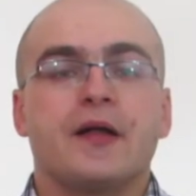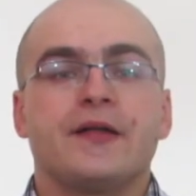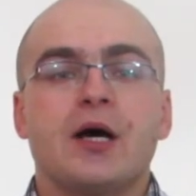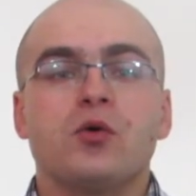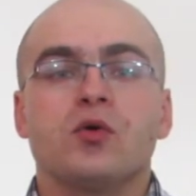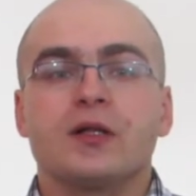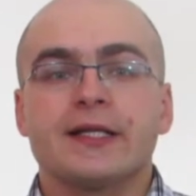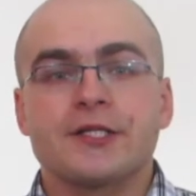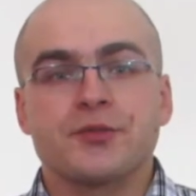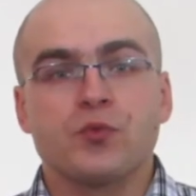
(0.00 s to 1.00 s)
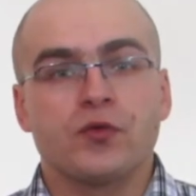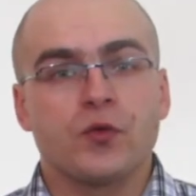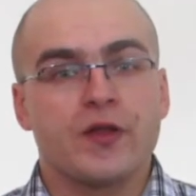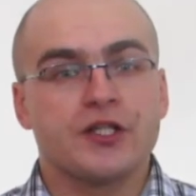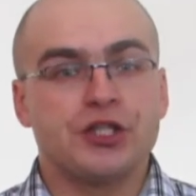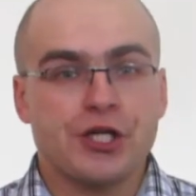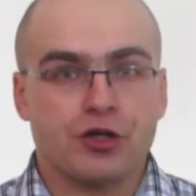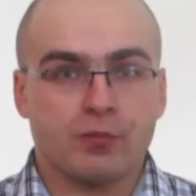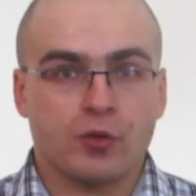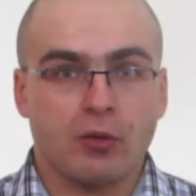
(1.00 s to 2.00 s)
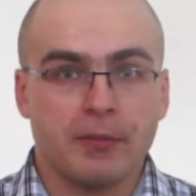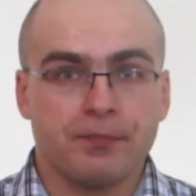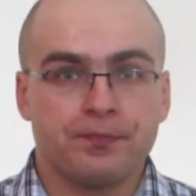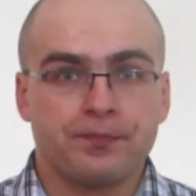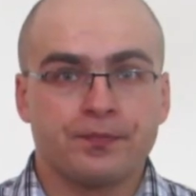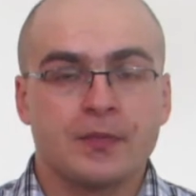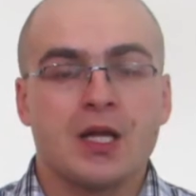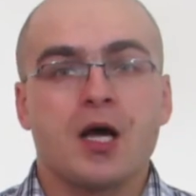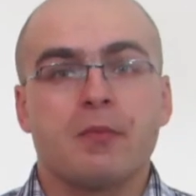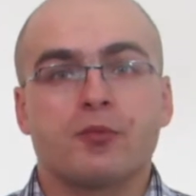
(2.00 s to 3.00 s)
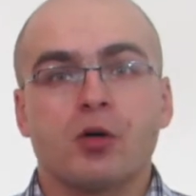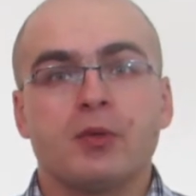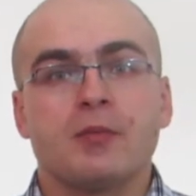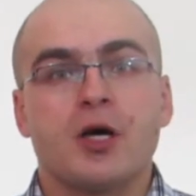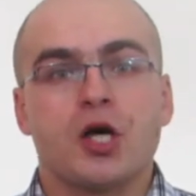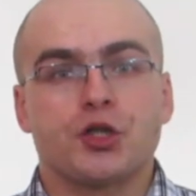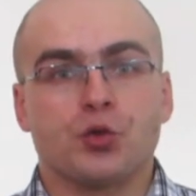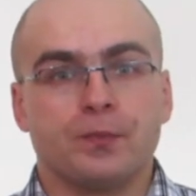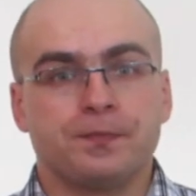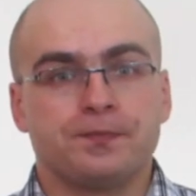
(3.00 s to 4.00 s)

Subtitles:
Now let us move to the general problem. Problem 2.